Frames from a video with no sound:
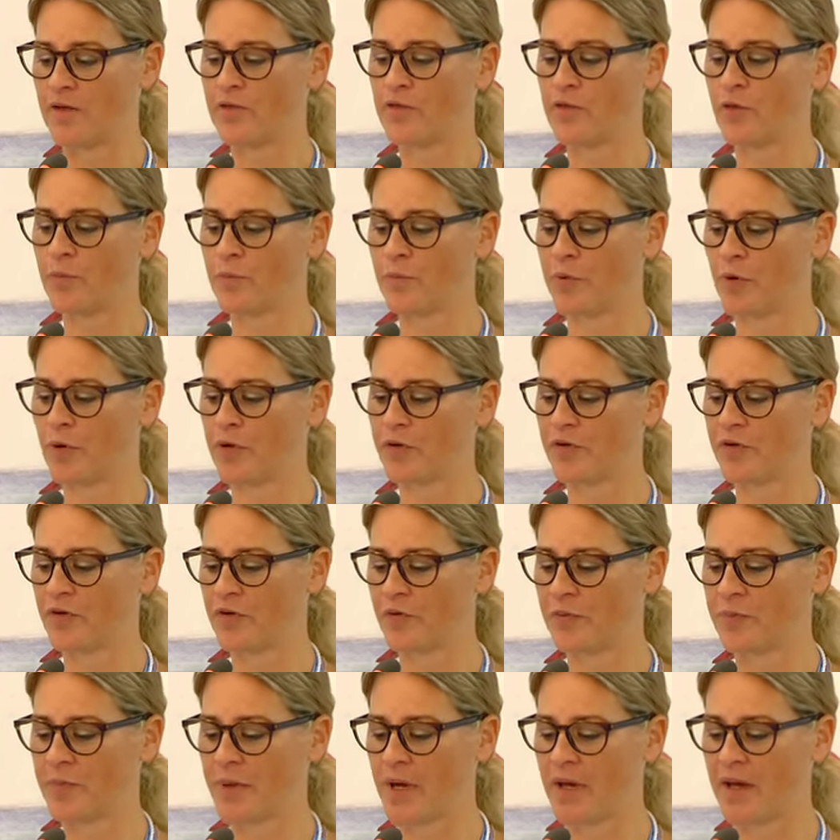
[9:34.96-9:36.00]

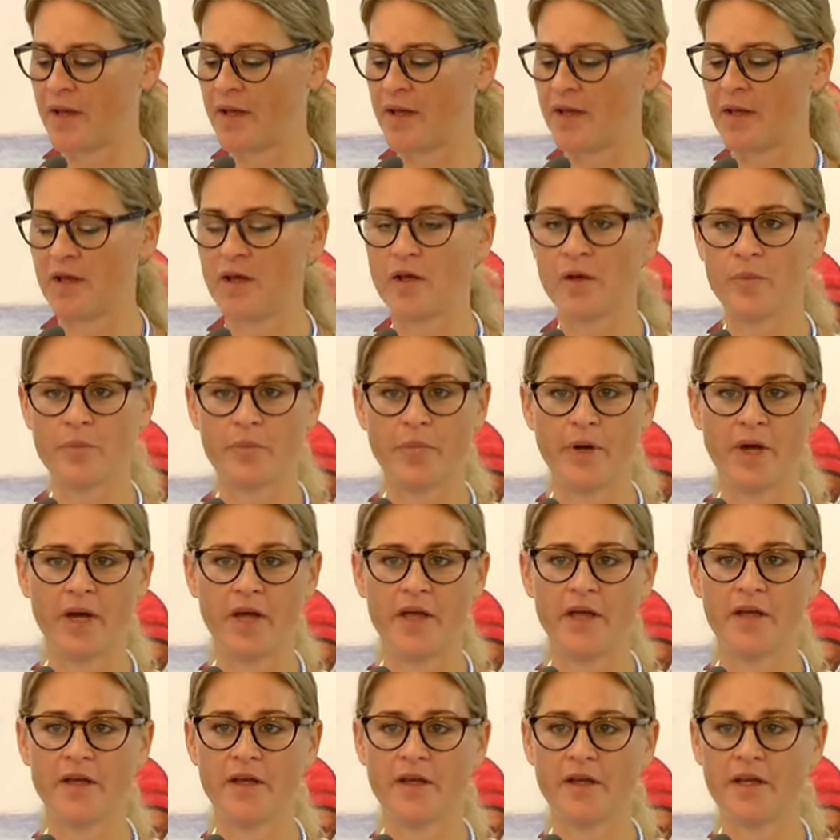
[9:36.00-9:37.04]
supported by
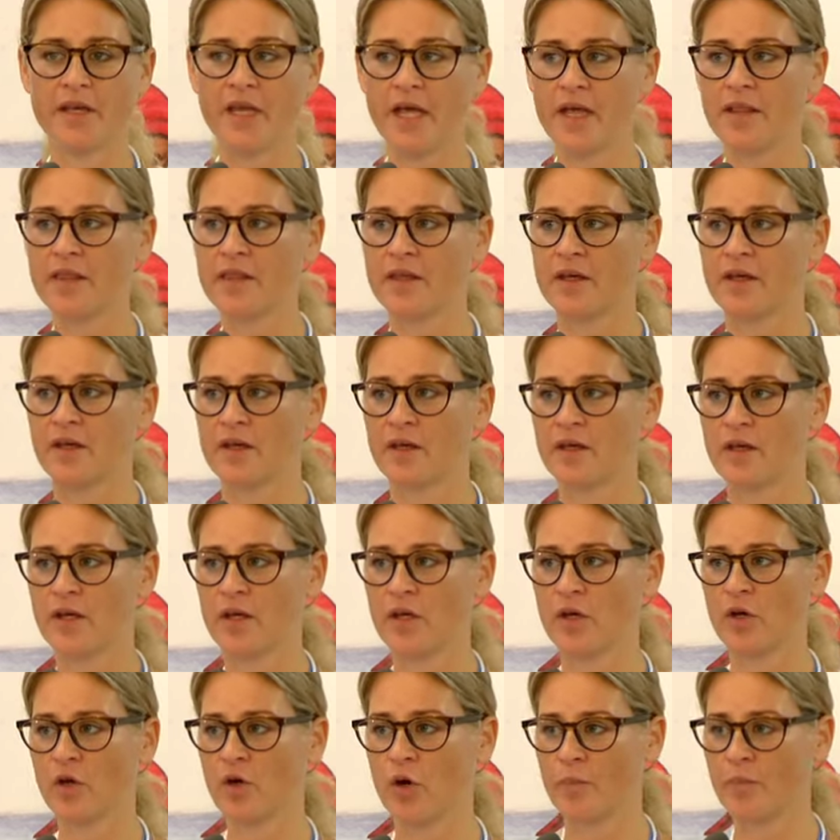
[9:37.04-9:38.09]
another
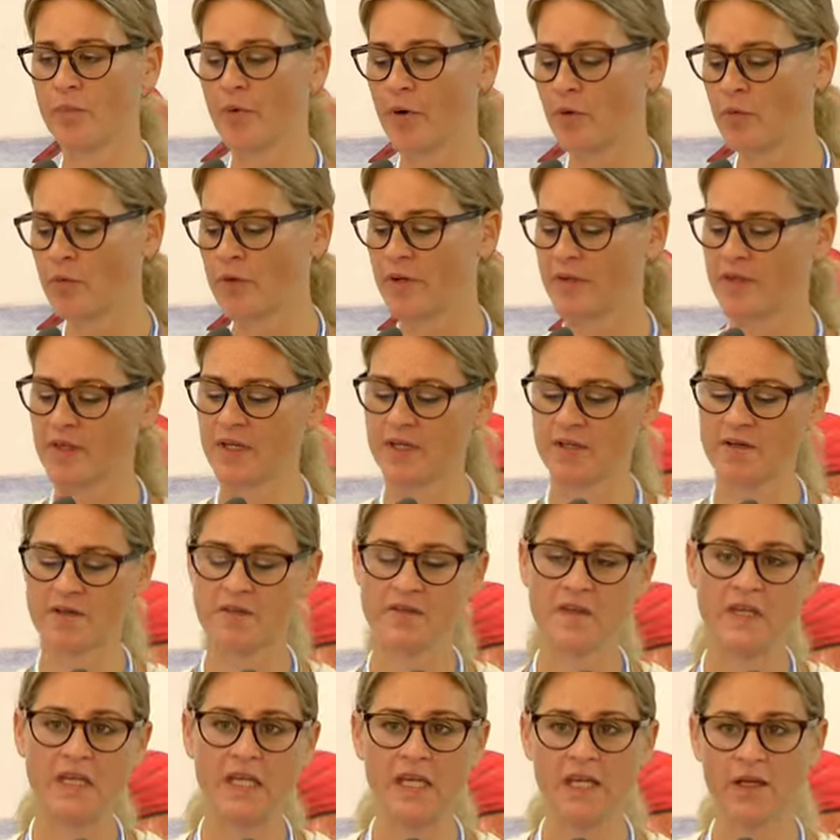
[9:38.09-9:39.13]
component that is
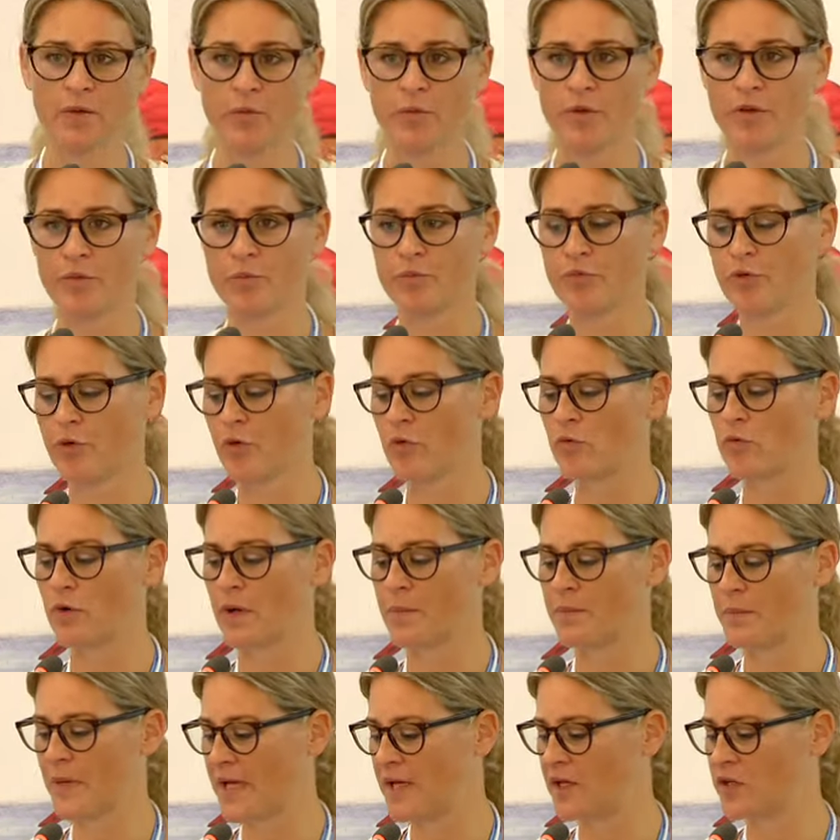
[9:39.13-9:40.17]
dealing with the
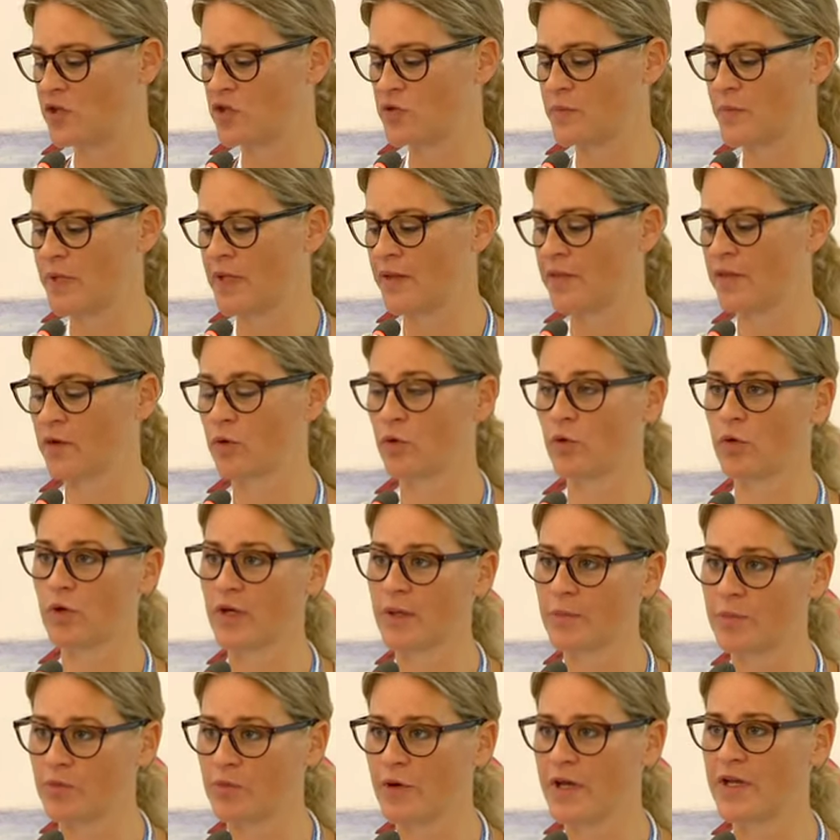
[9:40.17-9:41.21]
program management, the
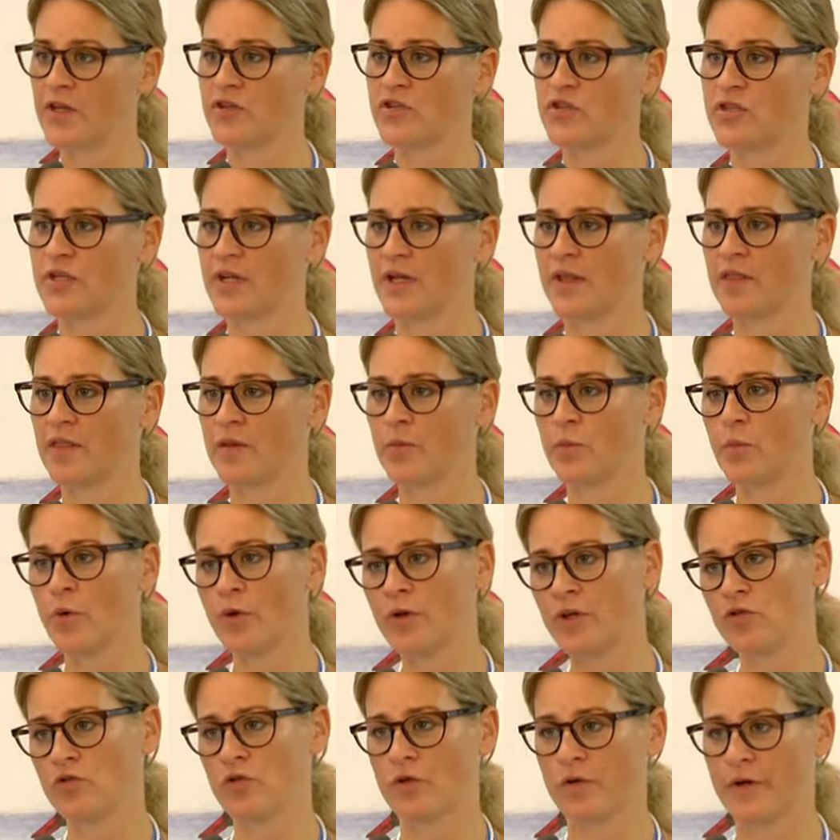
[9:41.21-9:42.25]
collaboration, and the
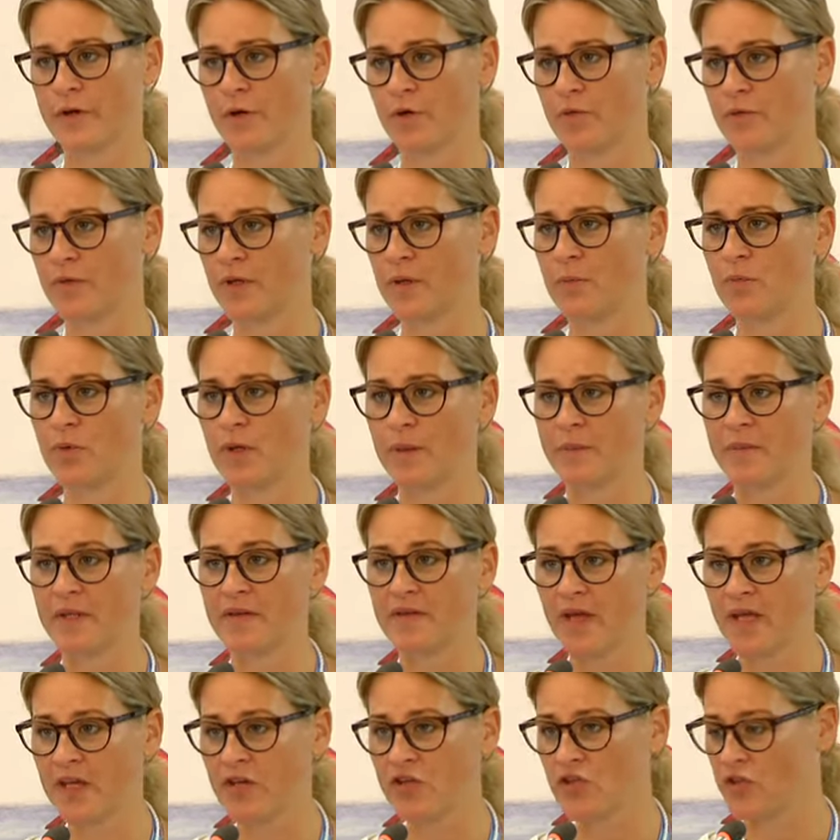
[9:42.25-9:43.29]
monitoring of the
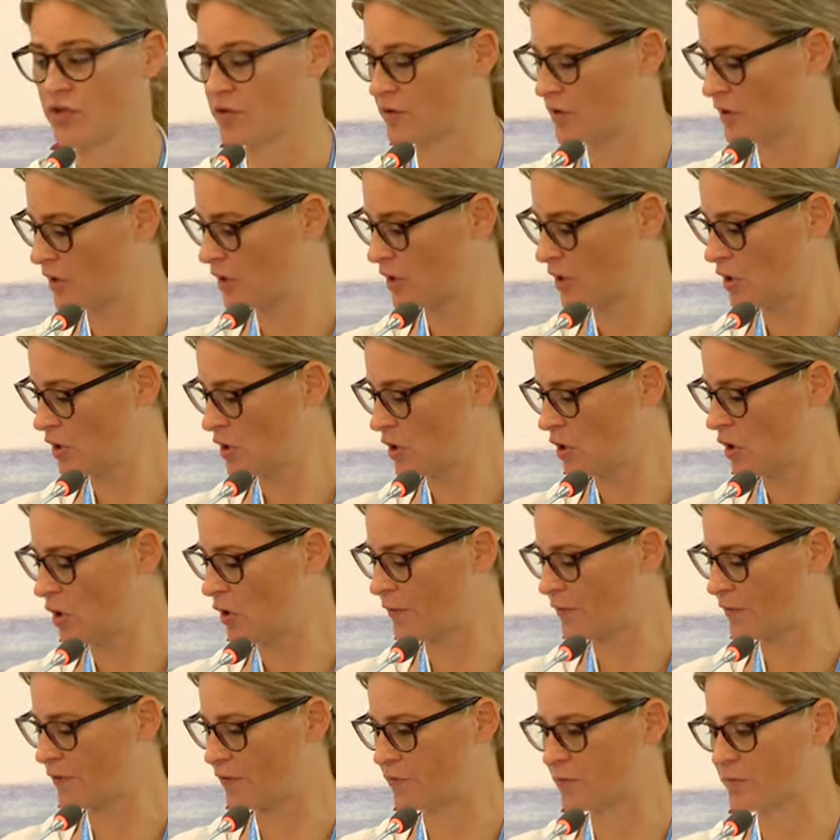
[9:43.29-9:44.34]
implementation
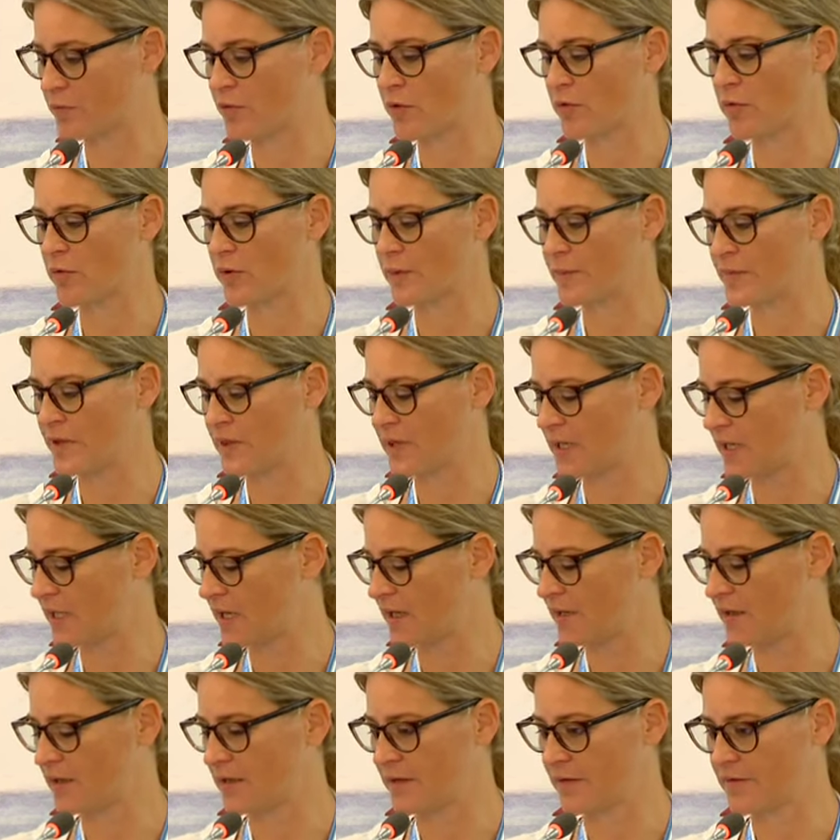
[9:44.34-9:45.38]
of this program and the
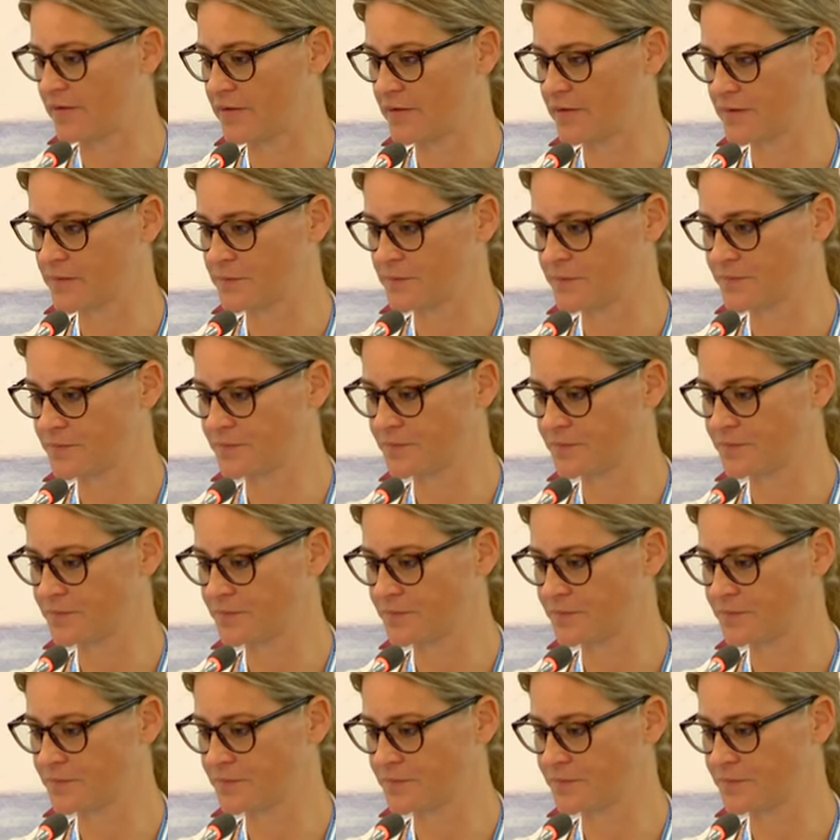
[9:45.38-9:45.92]
guidelines.